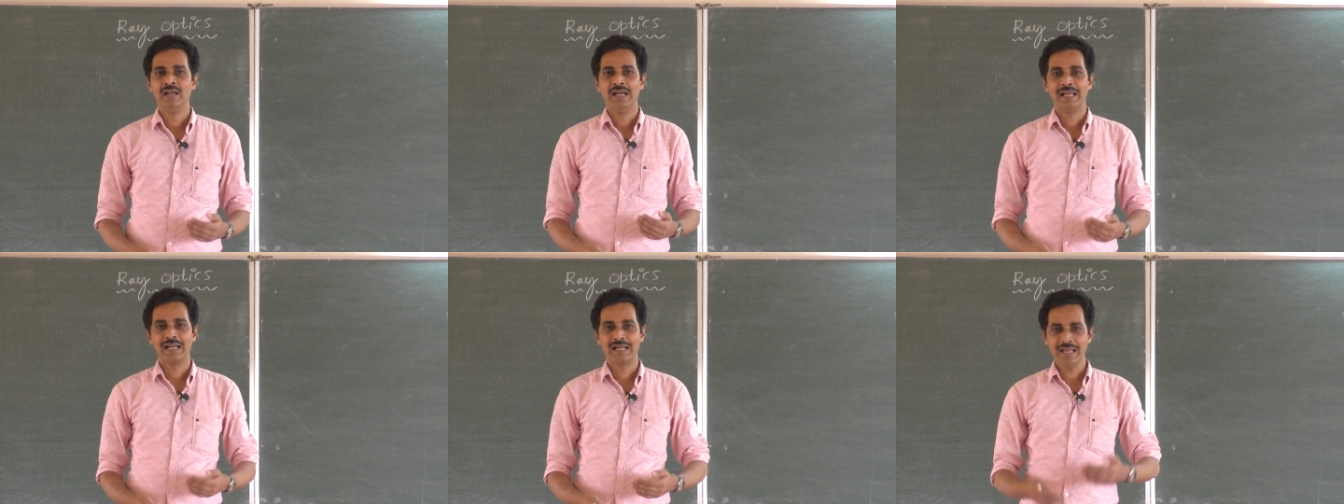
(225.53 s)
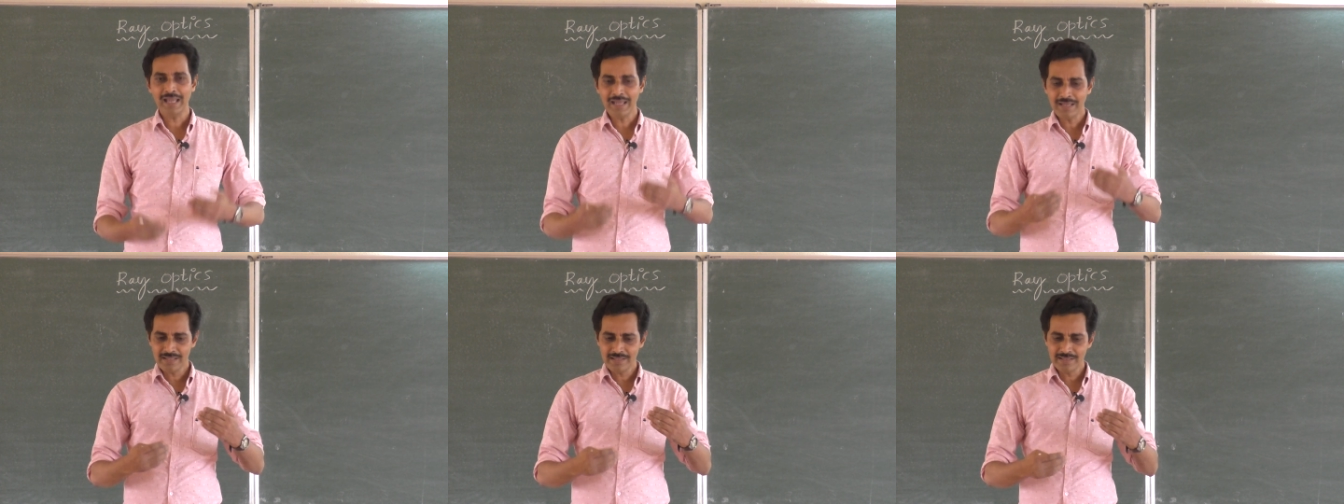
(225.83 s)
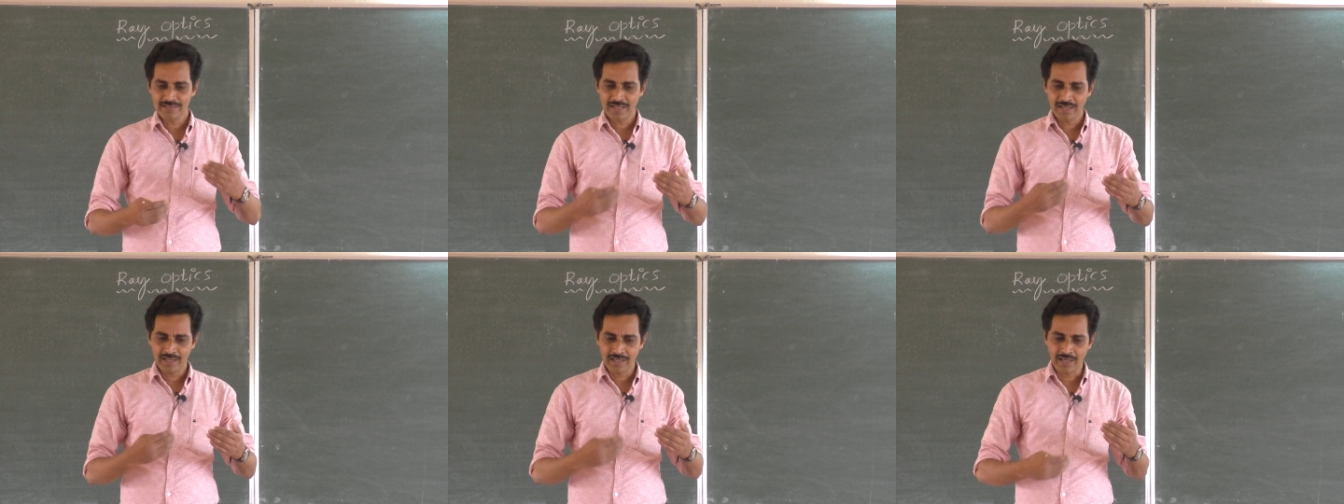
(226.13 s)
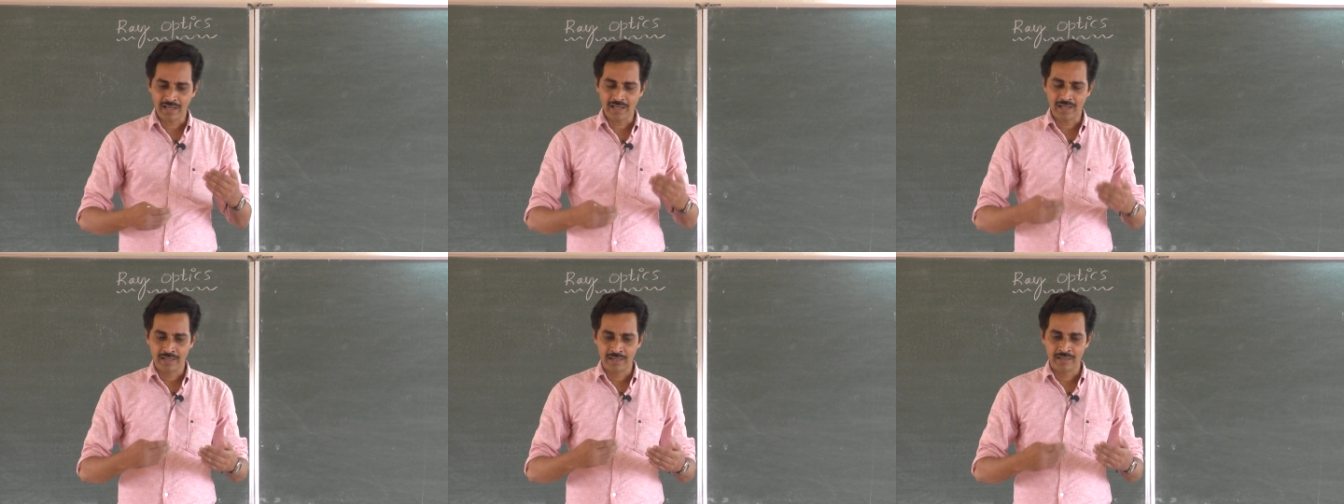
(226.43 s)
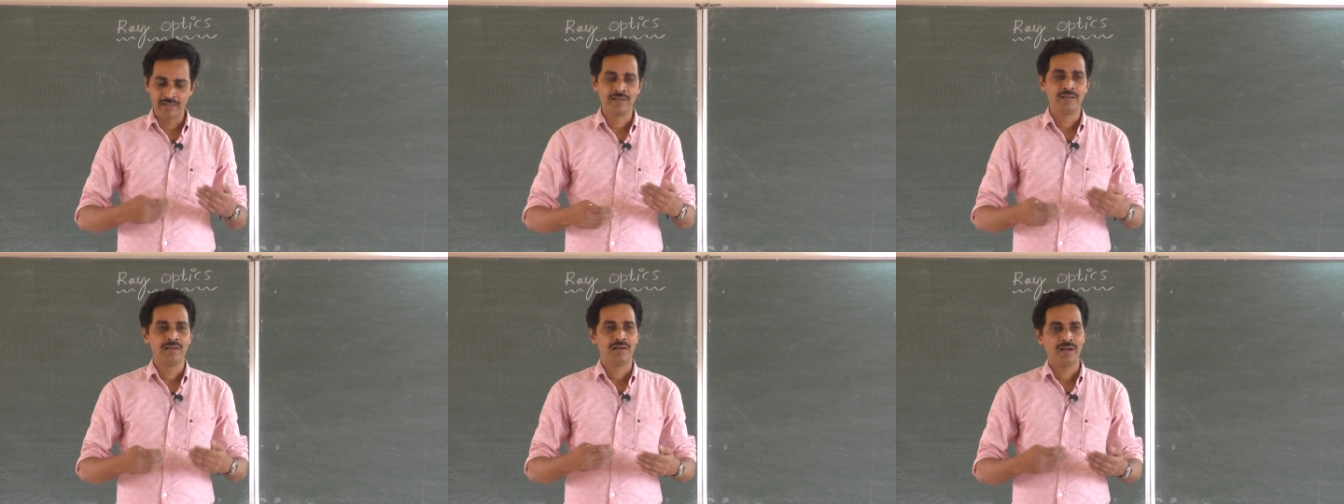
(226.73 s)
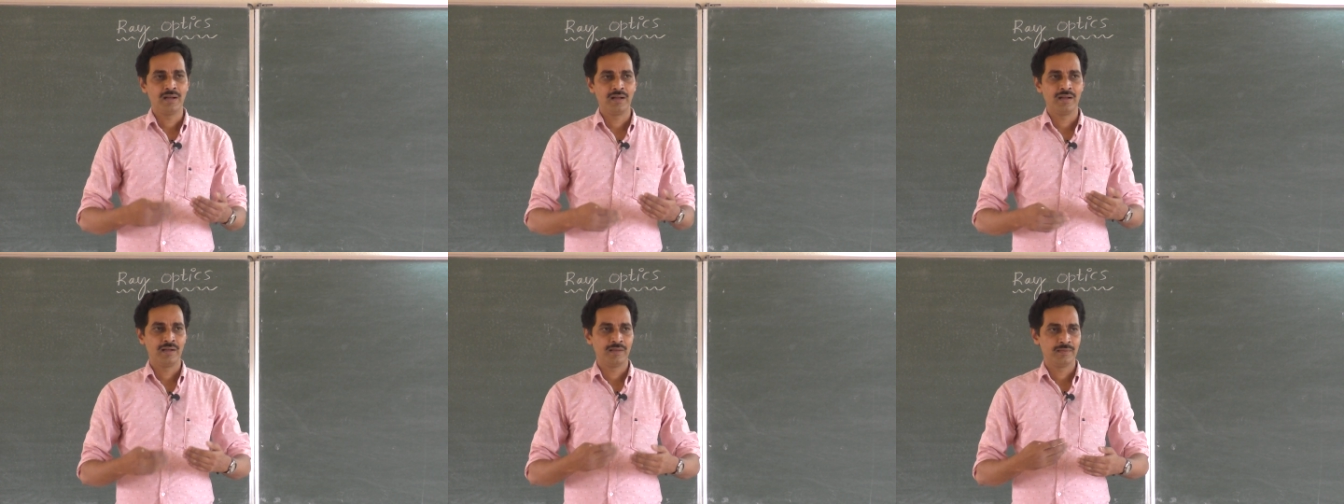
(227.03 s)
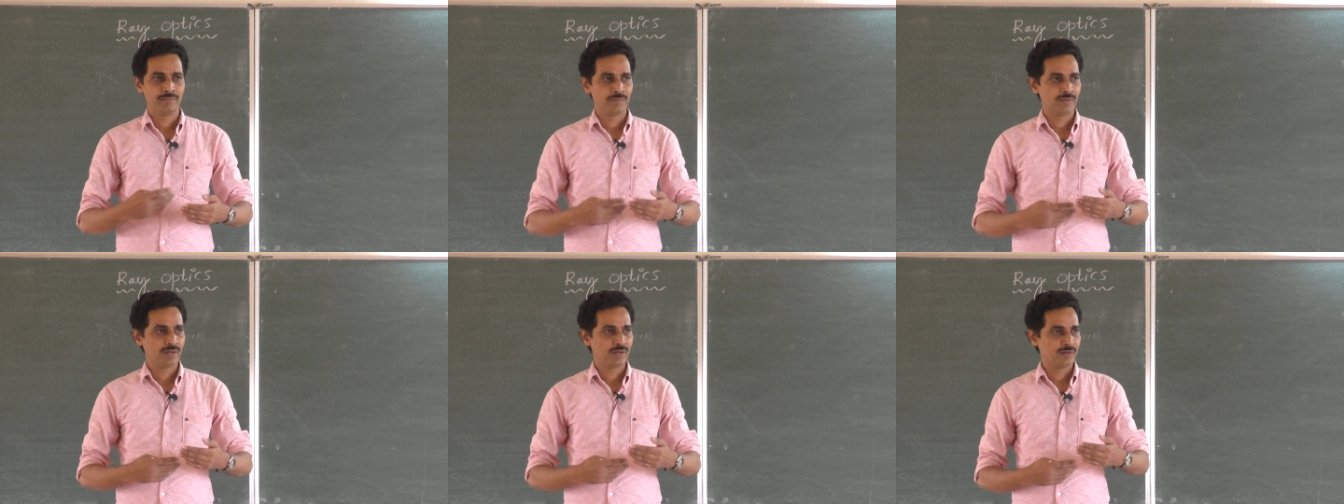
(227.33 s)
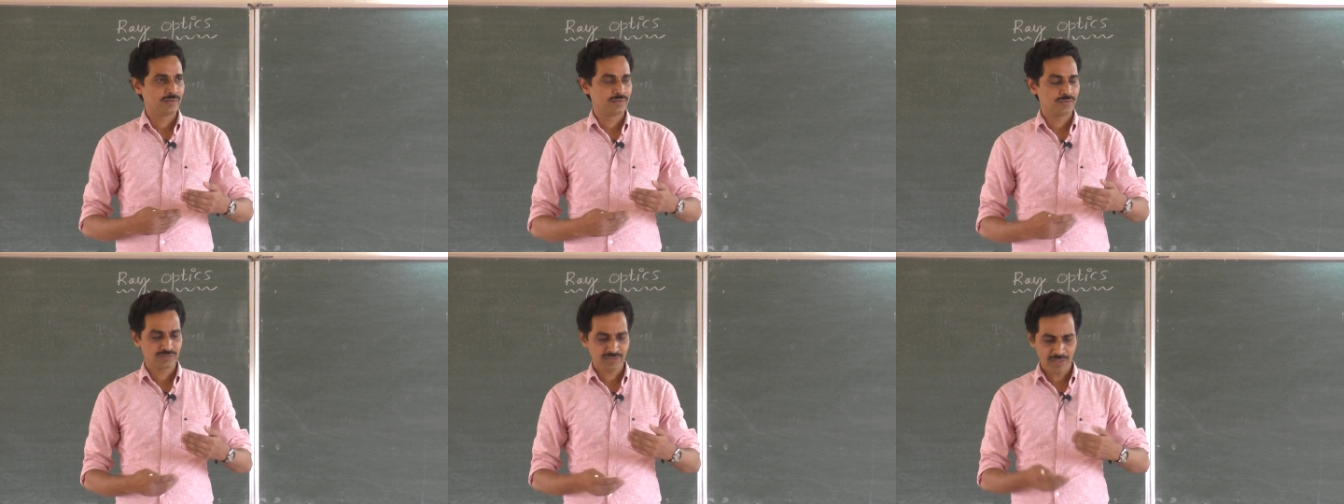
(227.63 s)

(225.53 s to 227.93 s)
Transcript: Ray is an, uh, uh, uh,